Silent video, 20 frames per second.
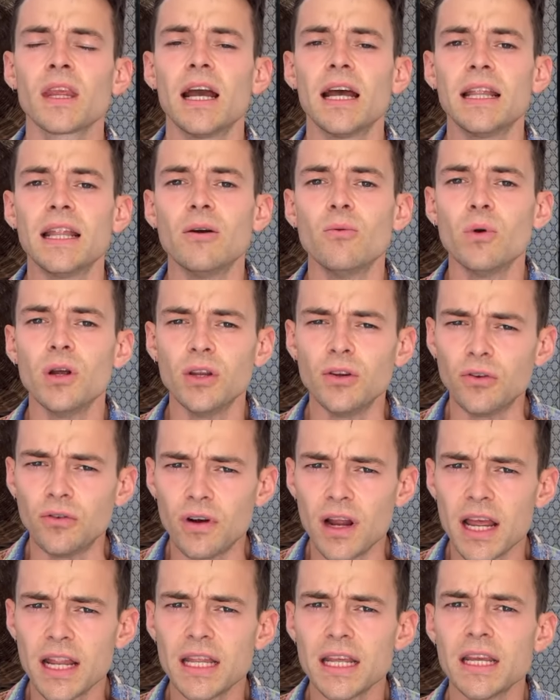And then when you're
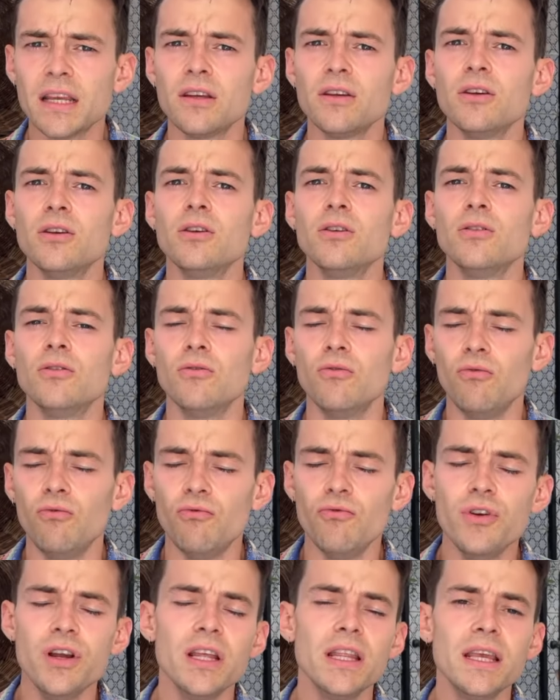ready,
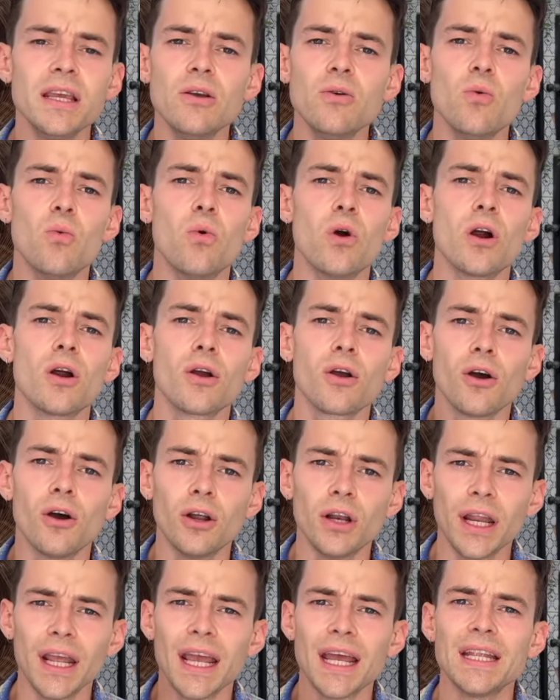really work
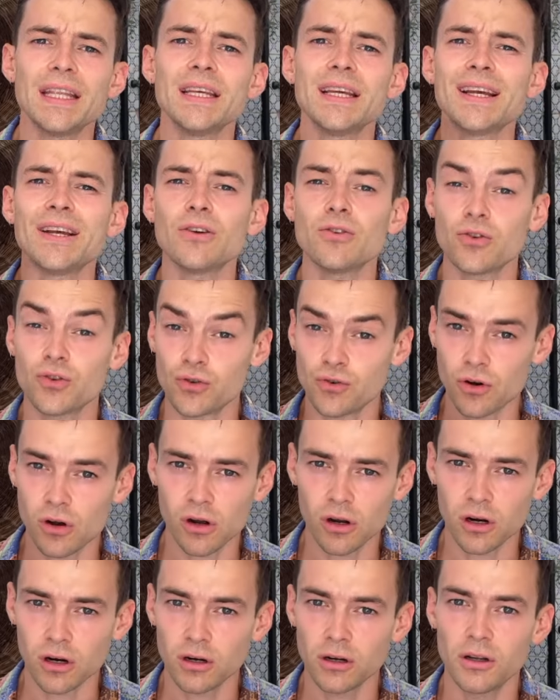on getting
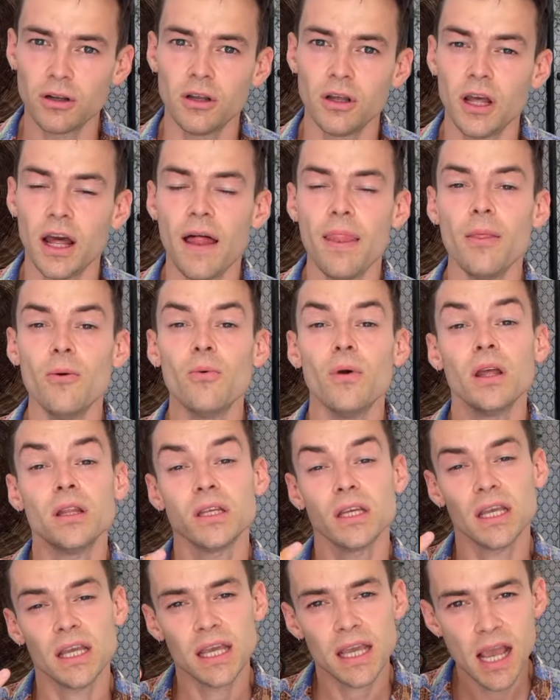stronger. And the way
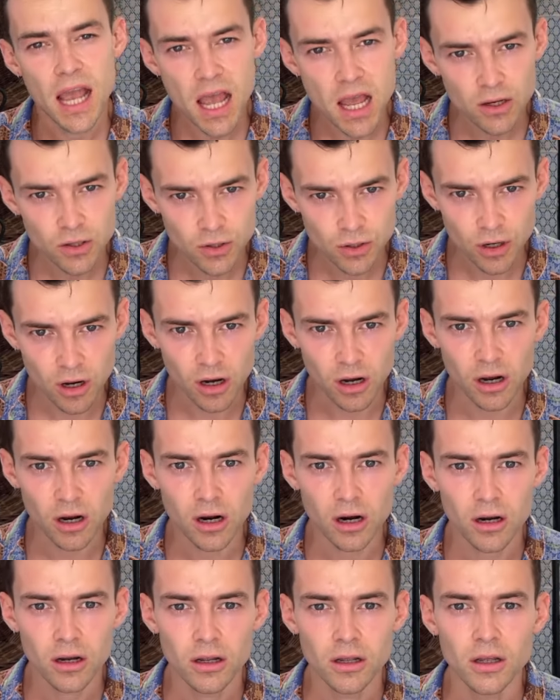to get
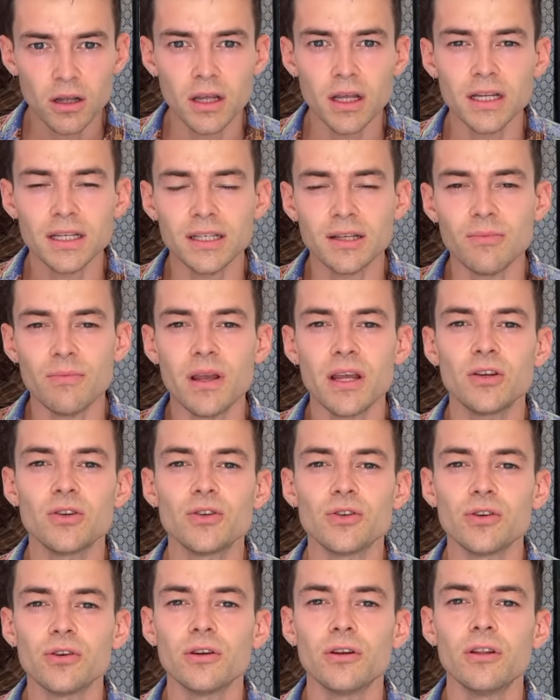stronger is to make
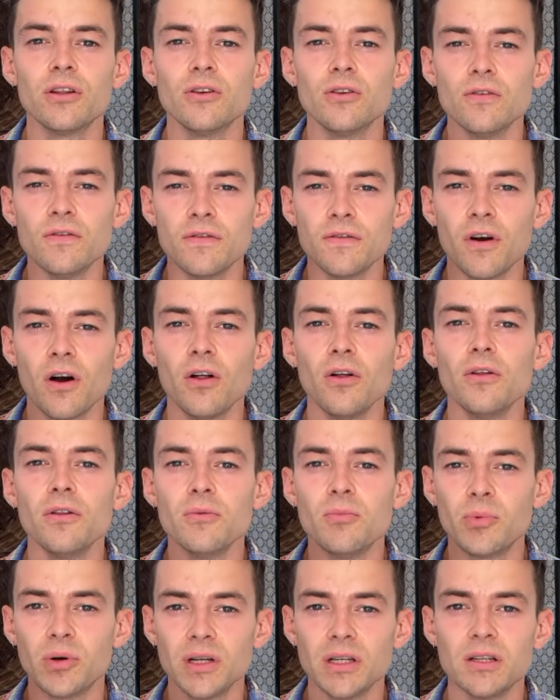sure that you follow the
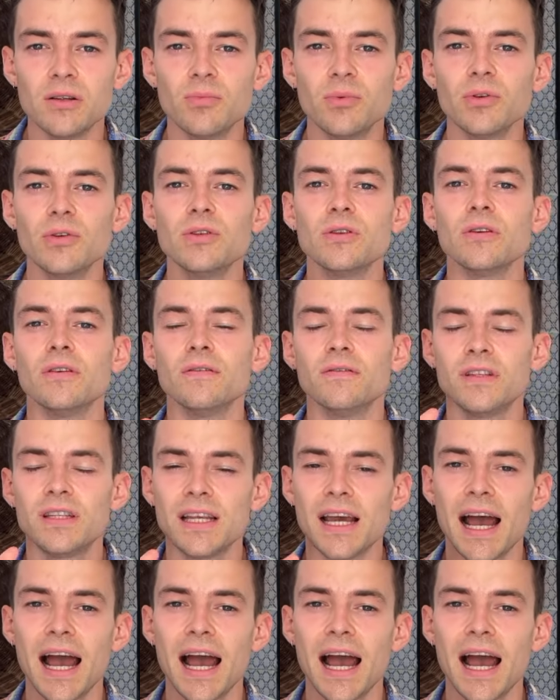principles of